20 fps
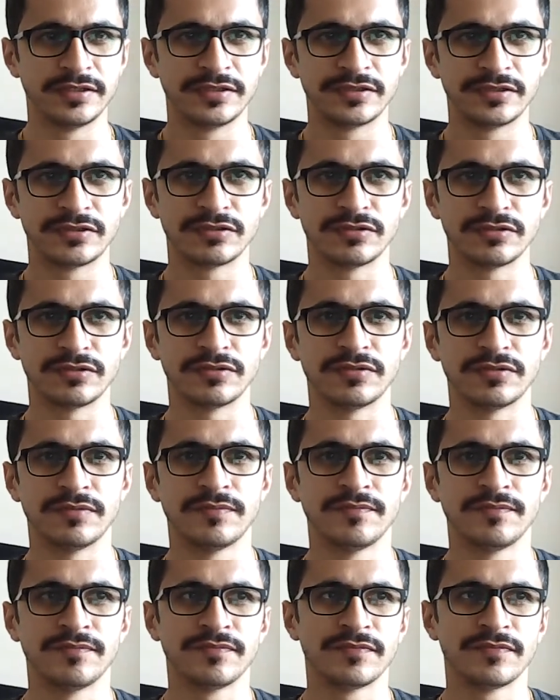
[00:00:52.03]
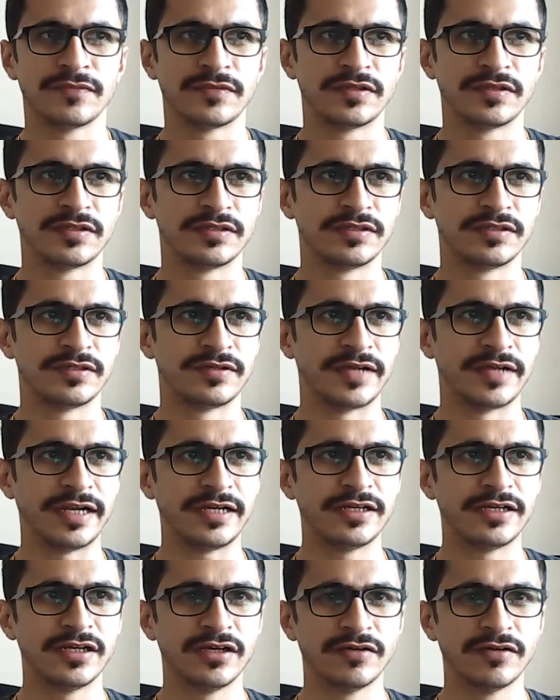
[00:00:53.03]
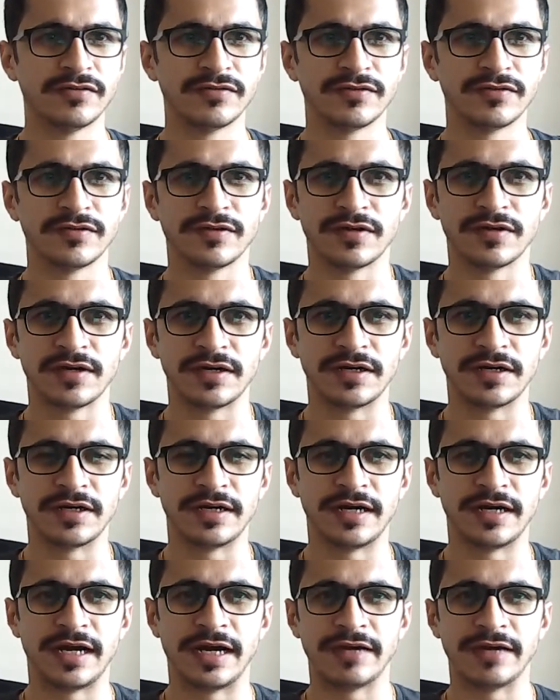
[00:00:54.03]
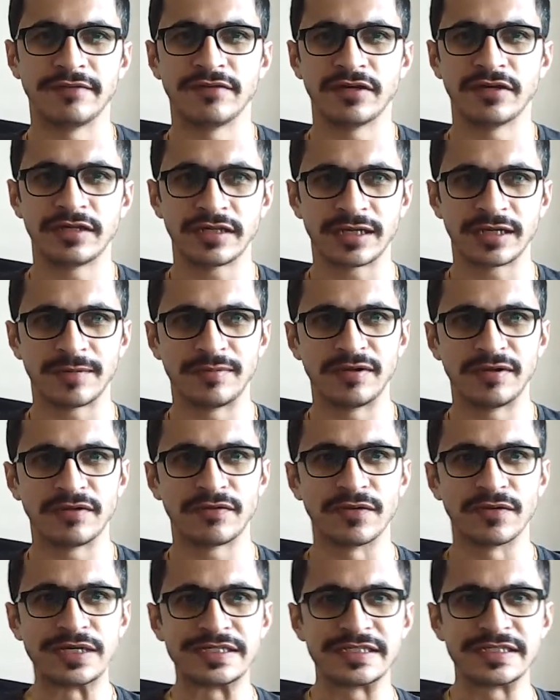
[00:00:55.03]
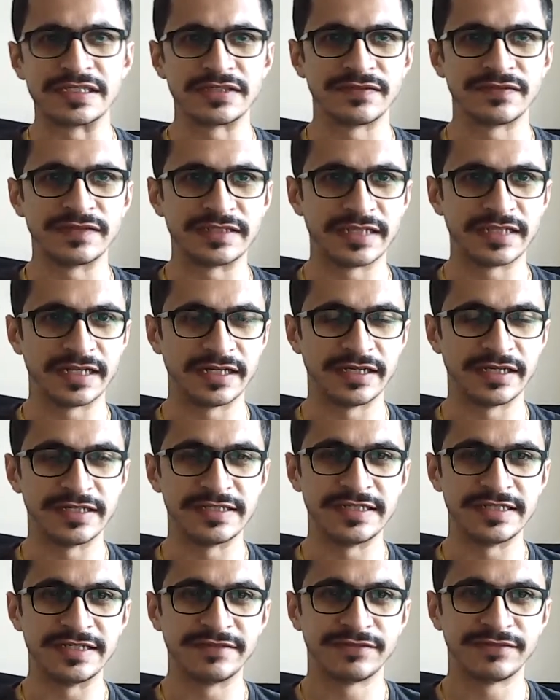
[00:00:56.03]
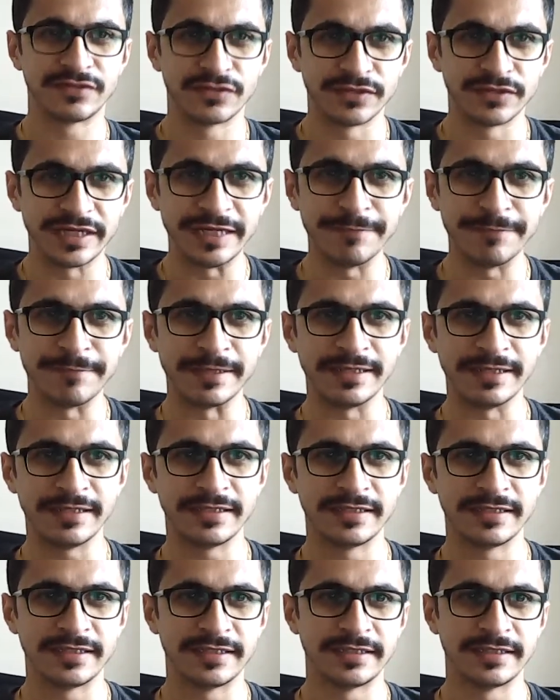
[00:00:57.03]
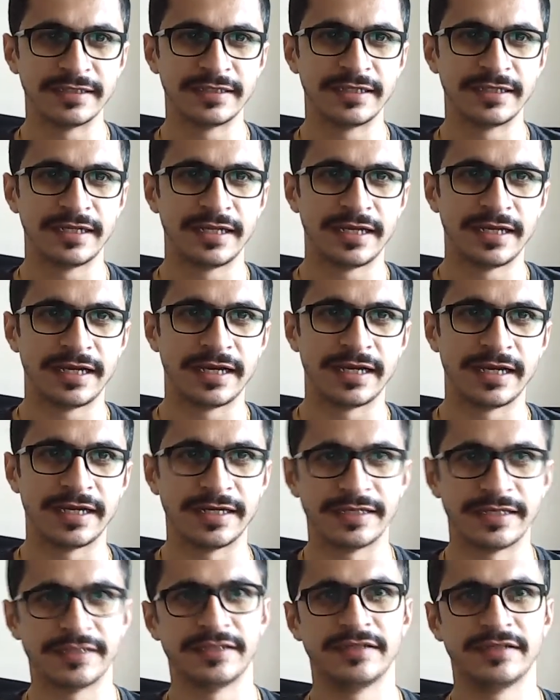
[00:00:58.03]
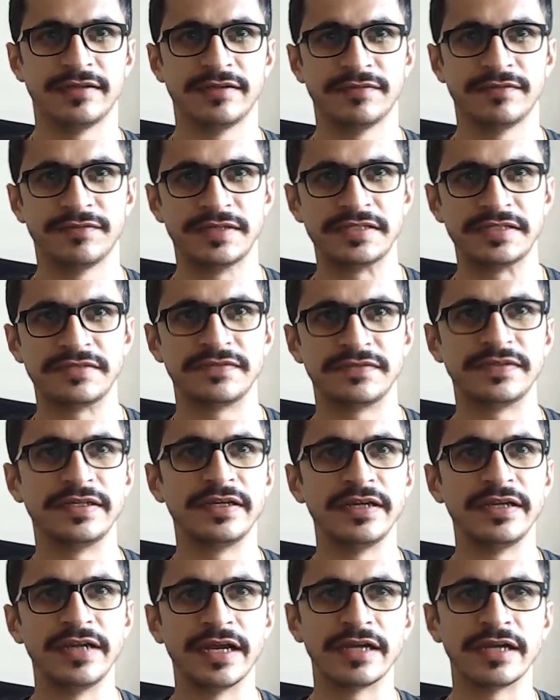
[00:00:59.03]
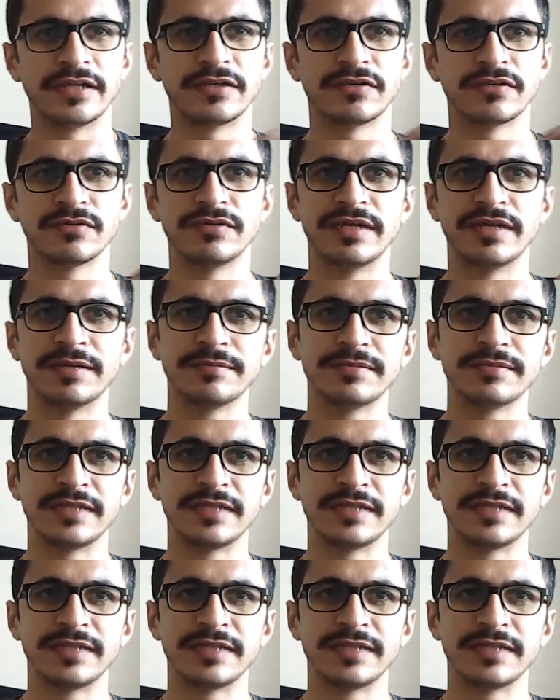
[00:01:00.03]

So, right now, I've got a couple of questions which I received through email, and once we get to them,